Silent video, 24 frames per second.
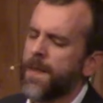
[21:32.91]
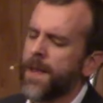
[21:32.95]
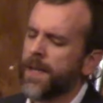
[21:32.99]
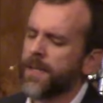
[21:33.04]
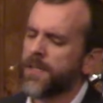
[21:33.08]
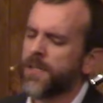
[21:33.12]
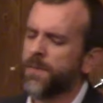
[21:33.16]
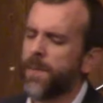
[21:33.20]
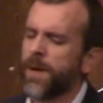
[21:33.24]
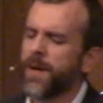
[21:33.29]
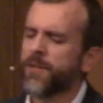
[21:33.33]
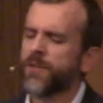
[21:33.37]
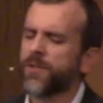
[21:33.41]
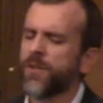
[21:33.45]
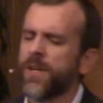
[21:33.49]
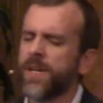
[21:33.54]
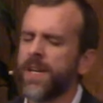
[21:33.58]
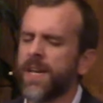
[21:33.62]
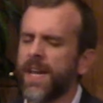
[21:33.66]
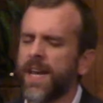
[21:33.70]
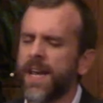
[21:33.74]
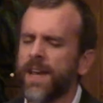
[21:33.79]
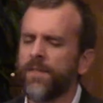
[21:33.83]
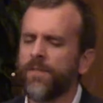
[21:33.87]

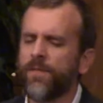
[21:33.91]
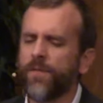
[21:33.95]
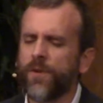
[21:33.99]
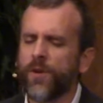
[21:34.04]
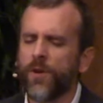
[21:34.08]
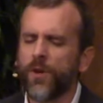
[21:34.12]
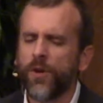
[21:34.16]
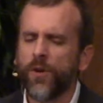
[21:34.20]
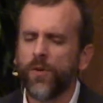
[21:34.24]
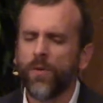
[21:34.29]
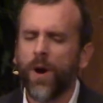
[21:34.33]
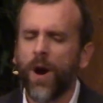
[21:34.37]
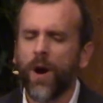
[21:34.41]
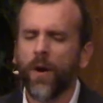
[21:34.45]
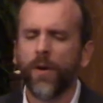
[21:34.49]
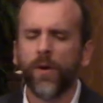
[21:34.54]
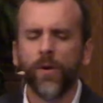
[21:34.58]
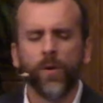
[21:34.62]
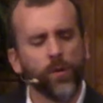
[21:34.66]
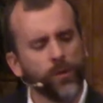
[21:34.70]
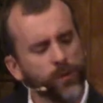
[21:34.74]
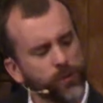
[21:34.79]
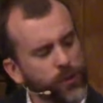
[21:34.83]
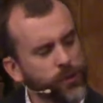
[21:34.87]
especially if you are
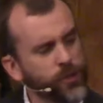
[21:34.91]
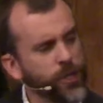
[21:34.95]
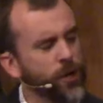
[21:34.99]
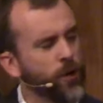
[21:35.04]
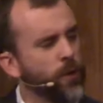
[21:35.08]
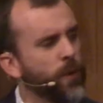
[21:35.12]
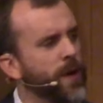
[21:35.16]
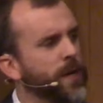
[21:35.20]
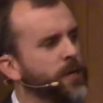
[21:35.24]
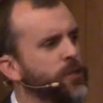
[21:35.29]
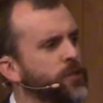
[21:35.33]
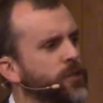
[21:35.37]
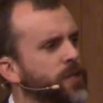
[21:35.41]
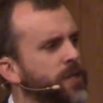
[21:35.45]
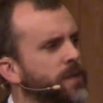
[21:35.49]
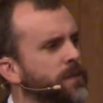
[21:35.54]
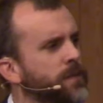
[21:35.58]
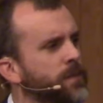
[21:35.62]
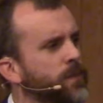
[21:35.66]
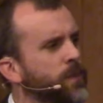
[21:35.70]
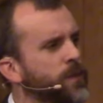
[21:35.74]
an older generation,